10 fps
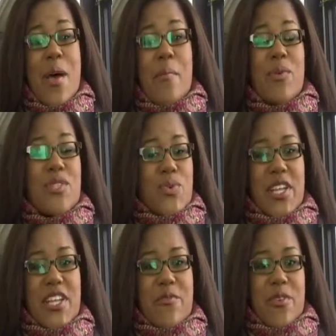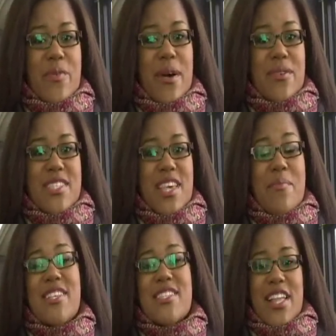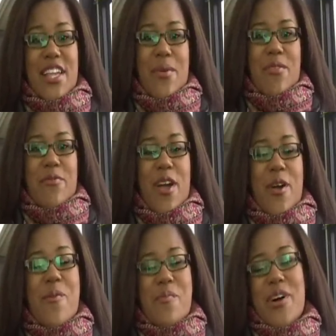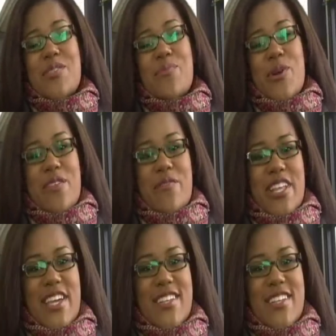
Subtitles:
but with 20 different routes, it makes getting around Fargo much more convenient.